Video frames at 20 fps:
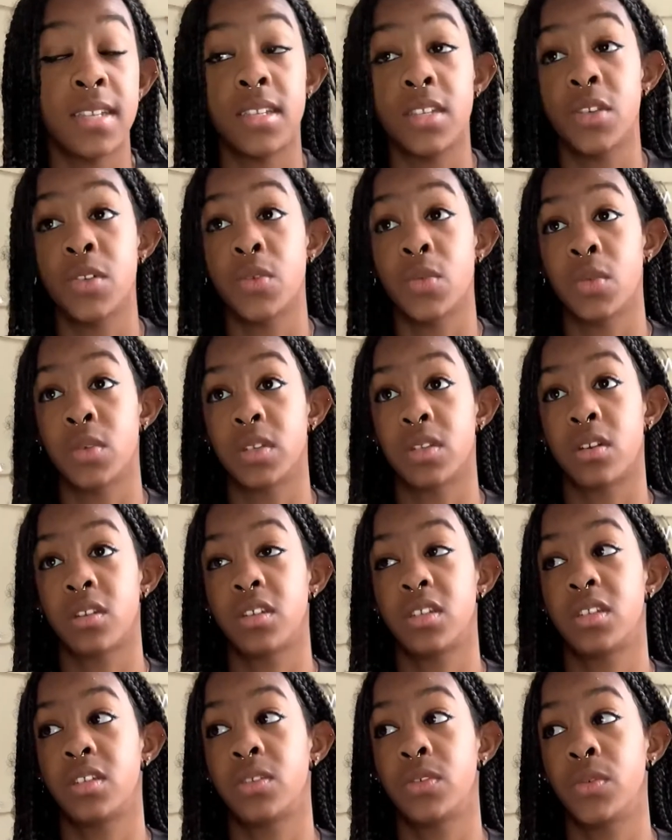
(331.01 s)
You start
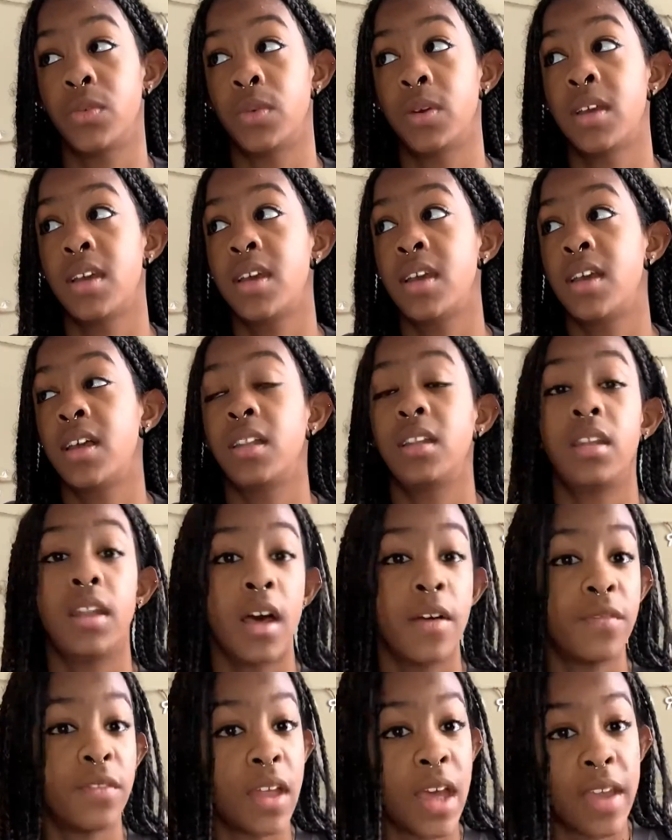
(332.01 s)
to
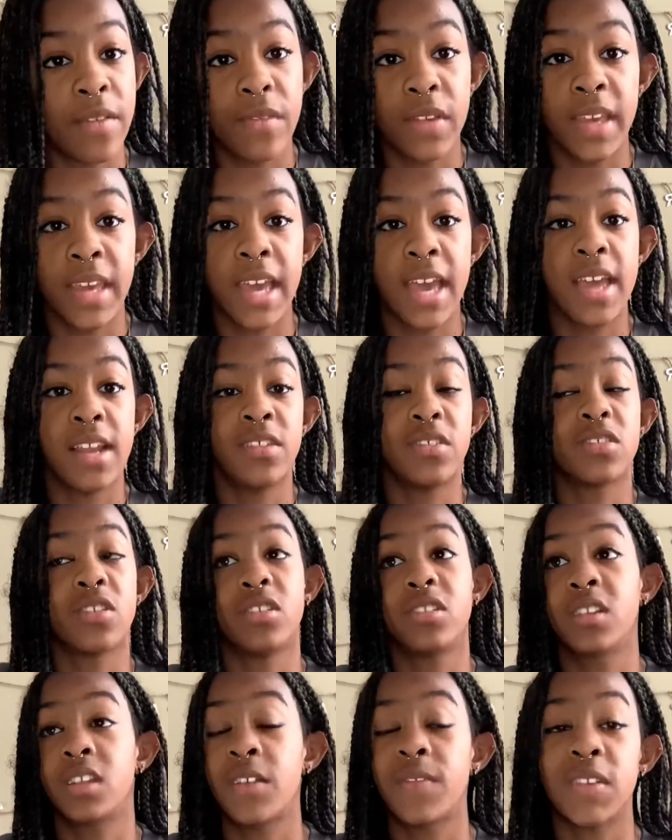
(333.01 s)
love life again. You start
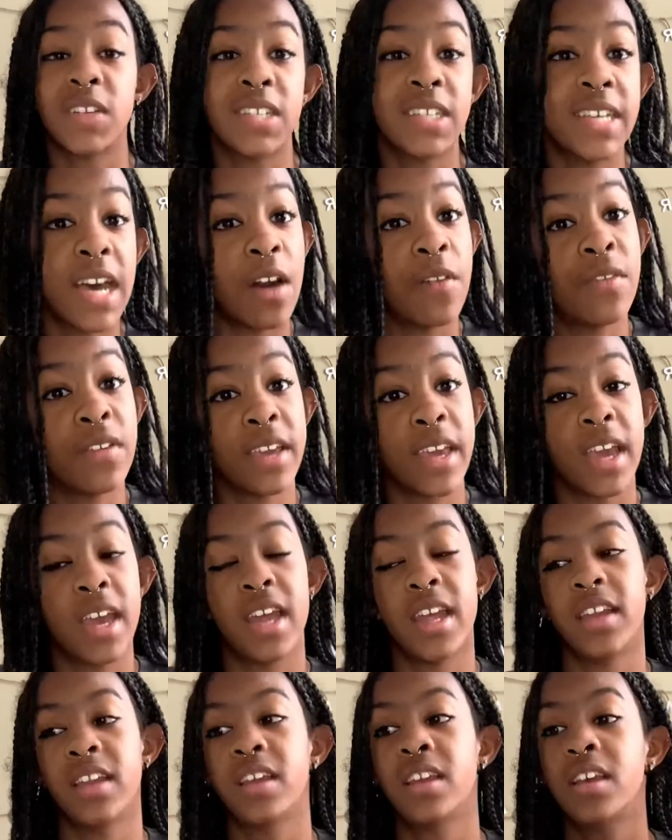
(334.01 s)
to love yourself
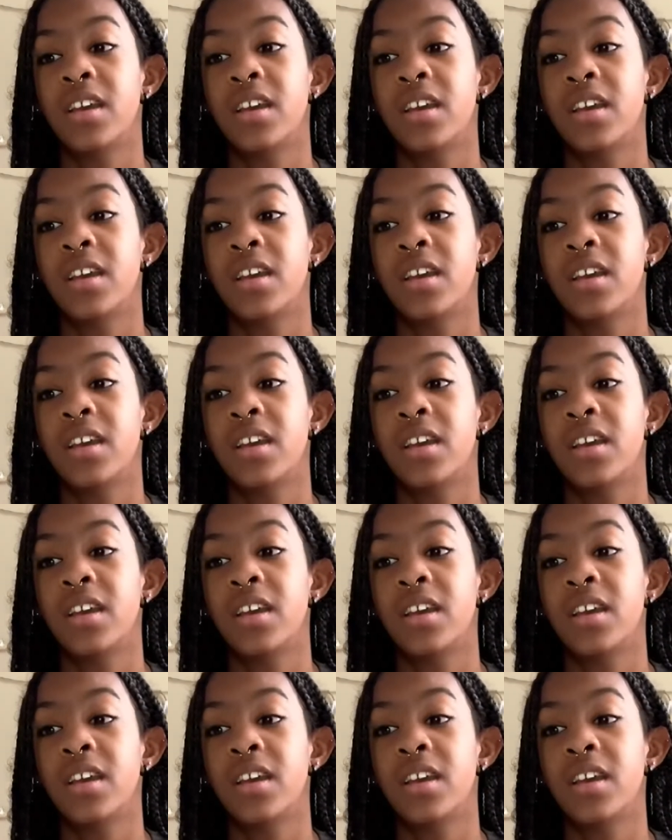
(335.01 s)
again.